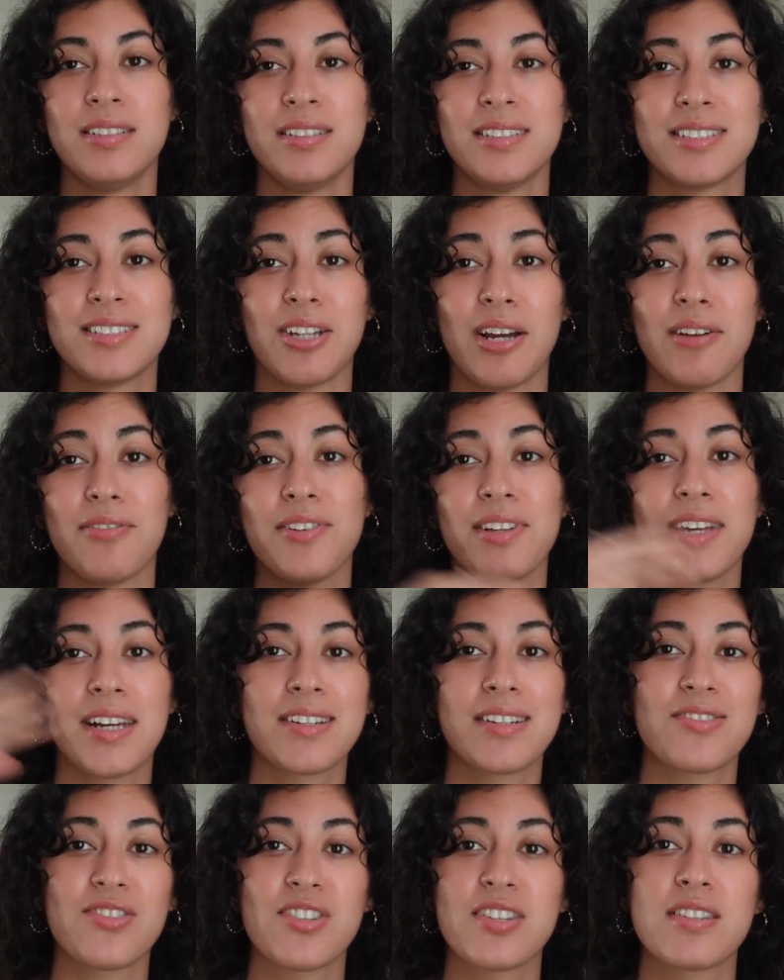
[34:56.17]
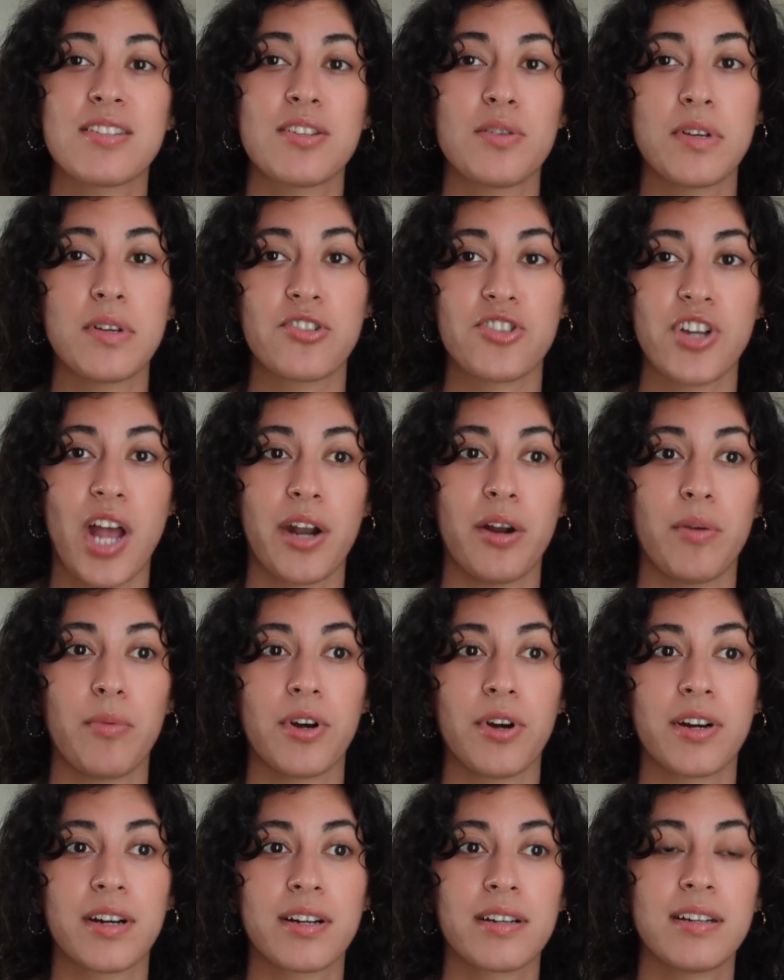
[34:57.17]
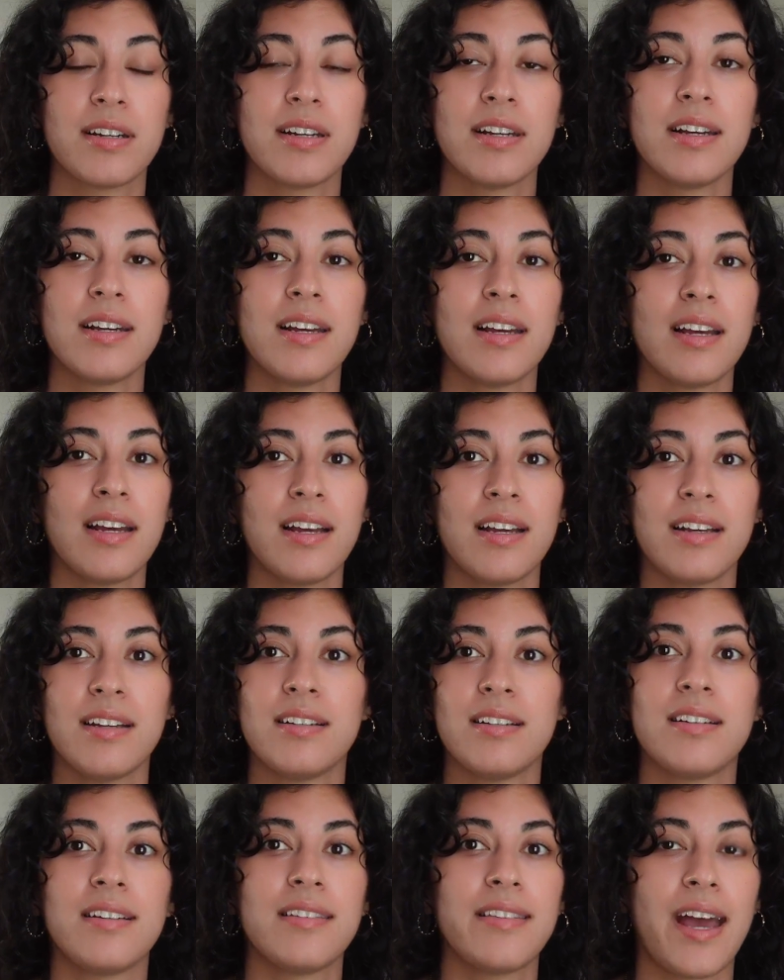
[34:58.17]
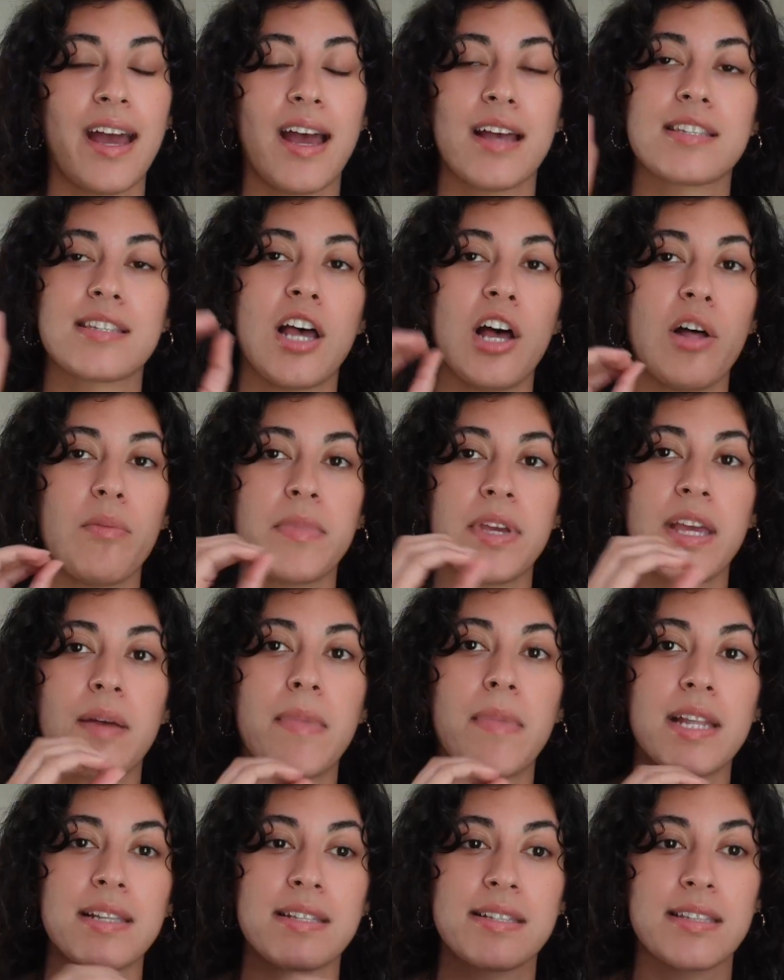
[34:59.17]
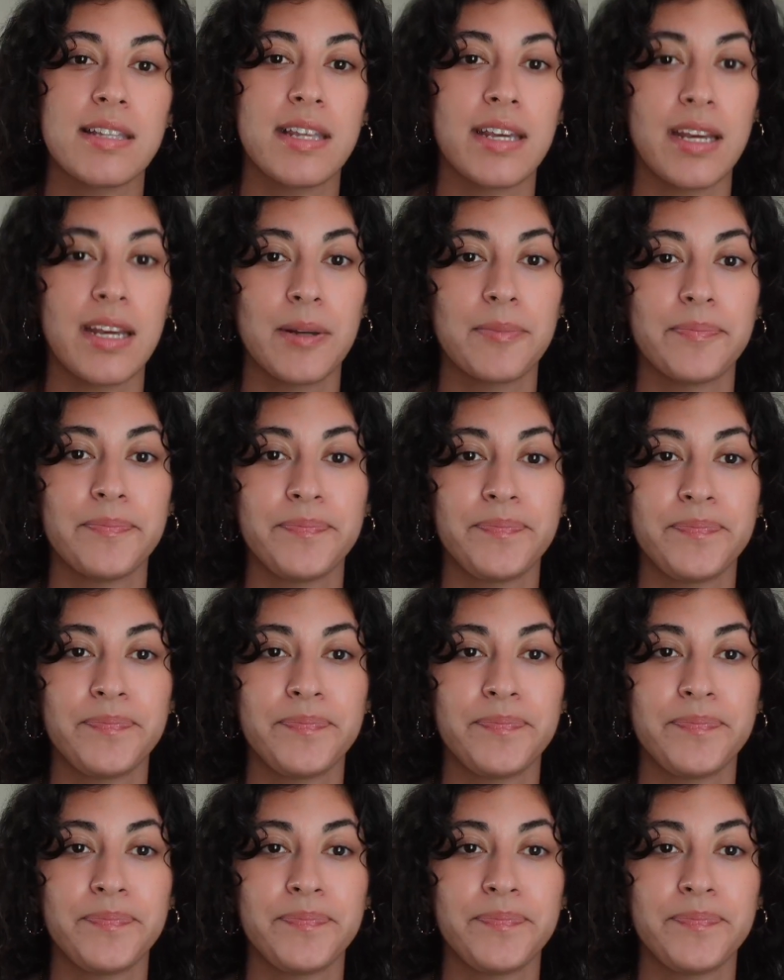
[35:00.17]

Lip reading: So I feel like just doing shadow work, that has helped me immensely.